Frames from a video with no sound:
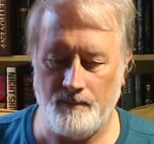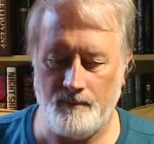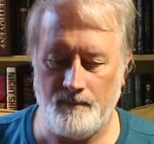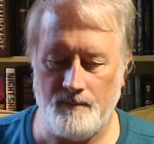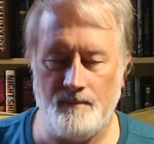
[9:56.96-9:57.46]

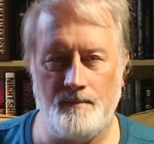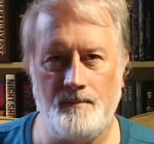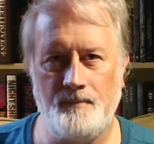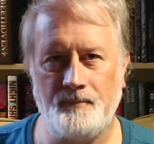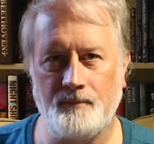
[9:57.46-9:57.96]

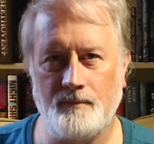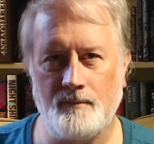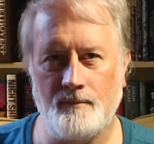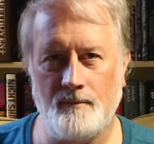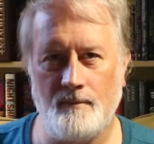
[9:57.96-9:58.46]

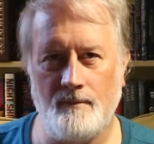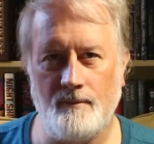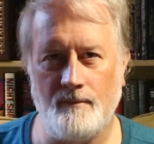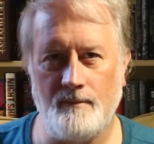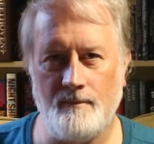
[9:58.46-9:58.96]

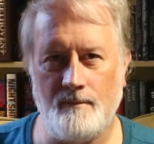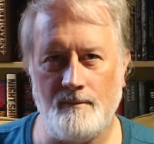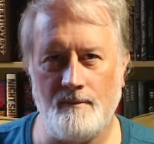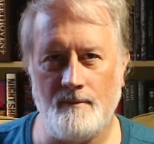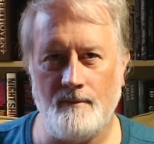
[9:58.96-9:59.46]

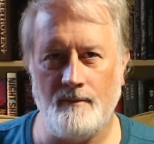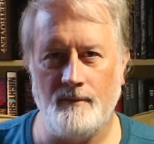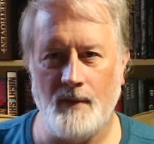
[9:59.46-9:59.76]
Nobody speaks.